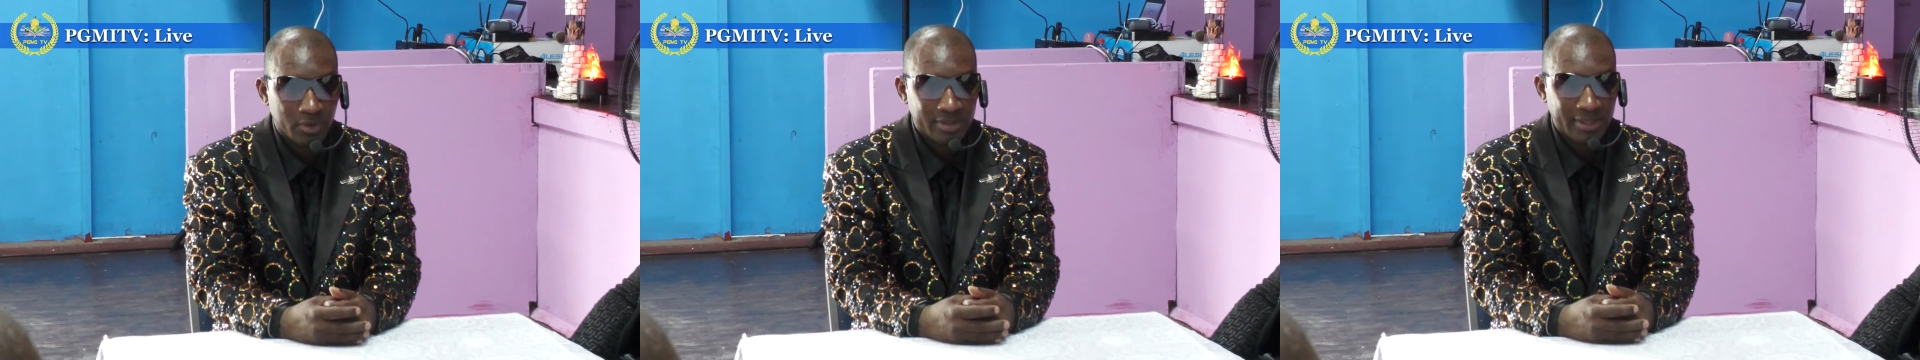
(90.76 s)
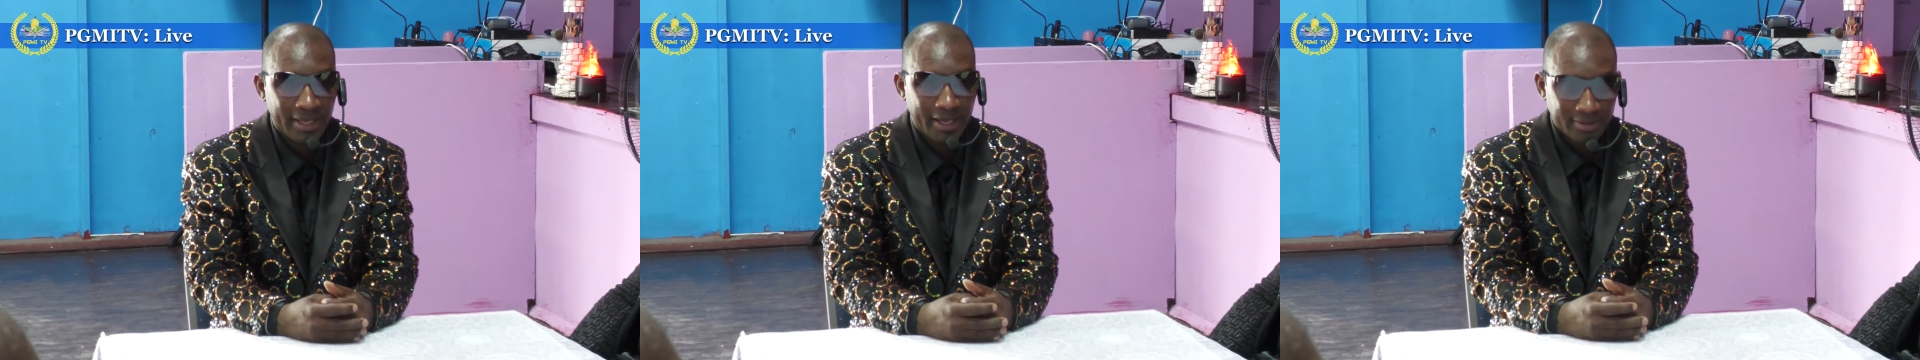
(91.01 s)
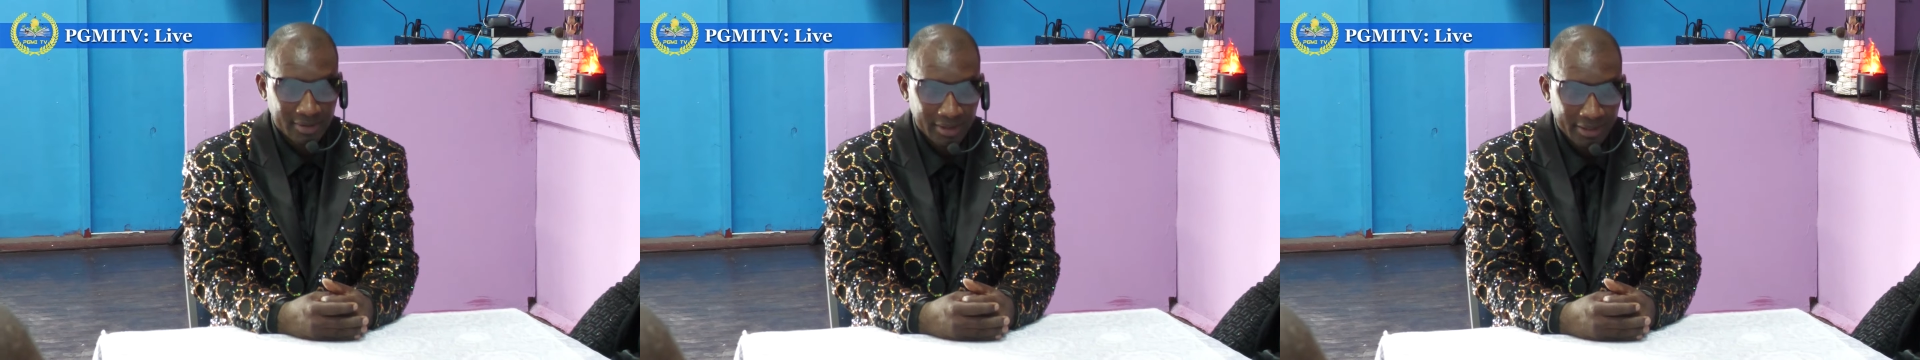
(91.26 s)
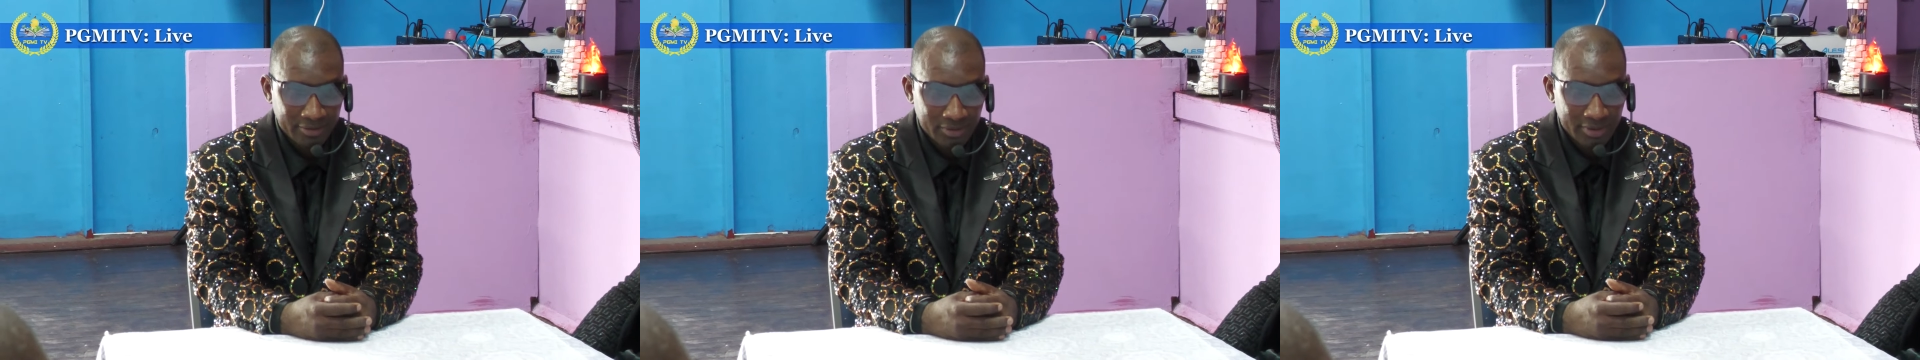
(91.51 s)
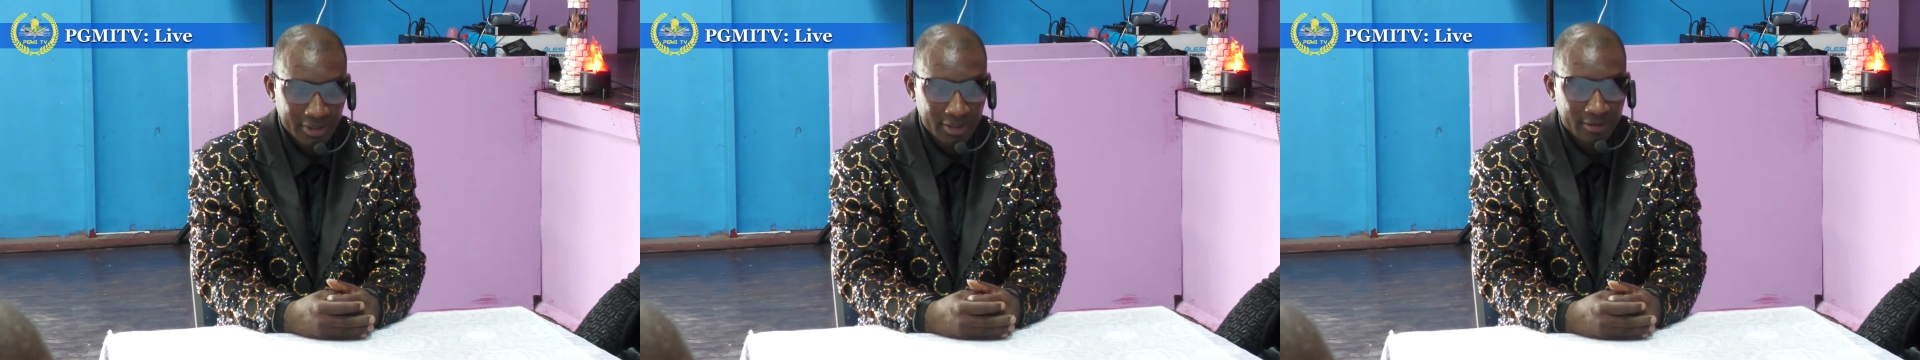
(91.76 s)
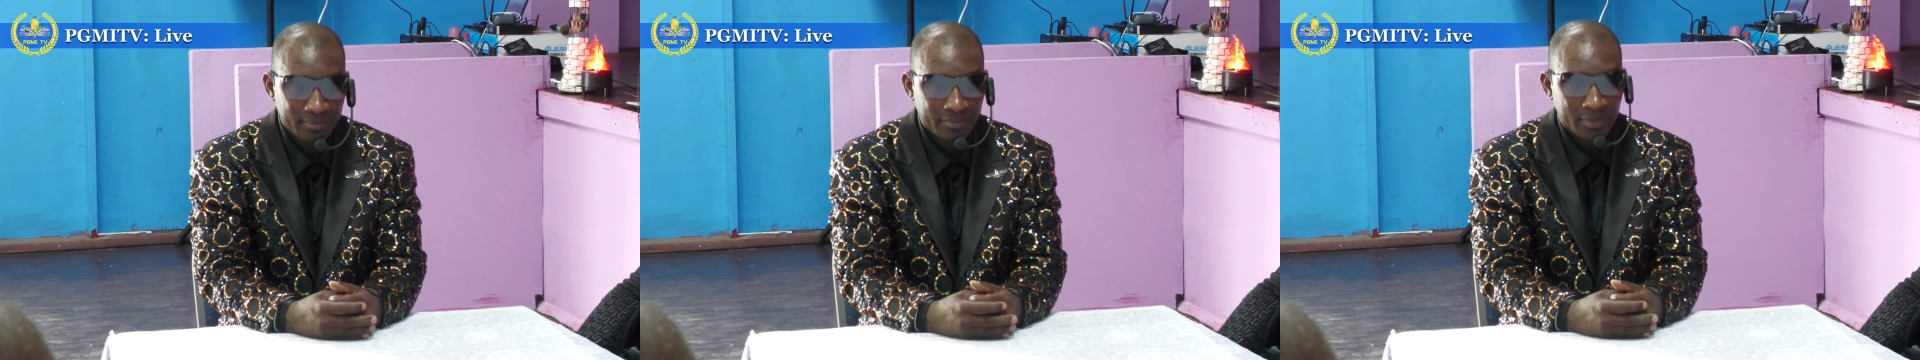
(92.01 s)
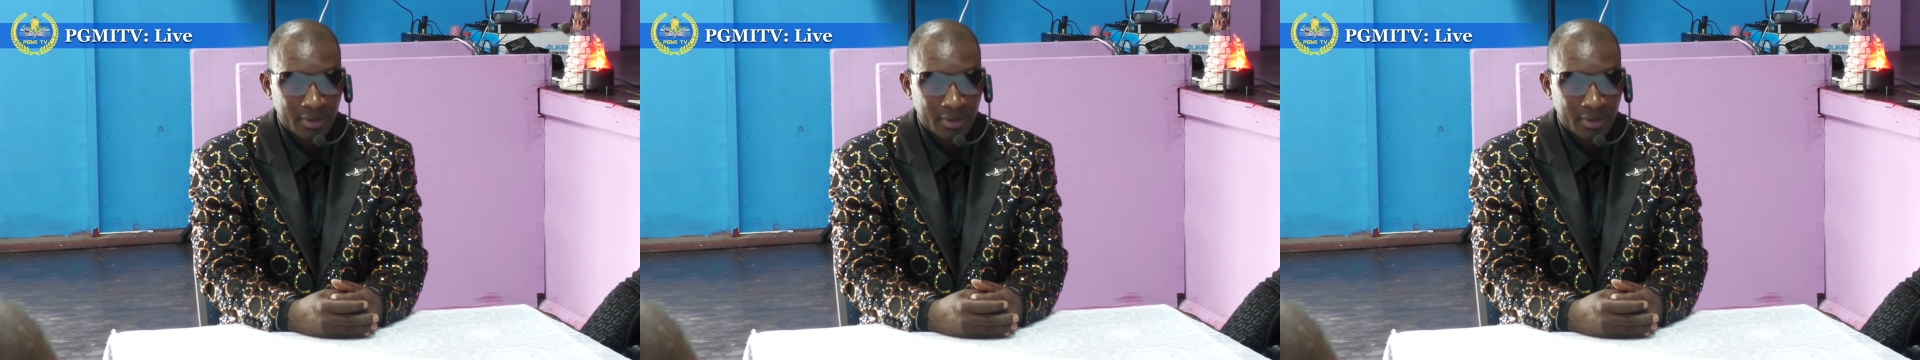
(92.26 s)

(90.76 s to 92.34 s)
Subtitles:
was excellent today.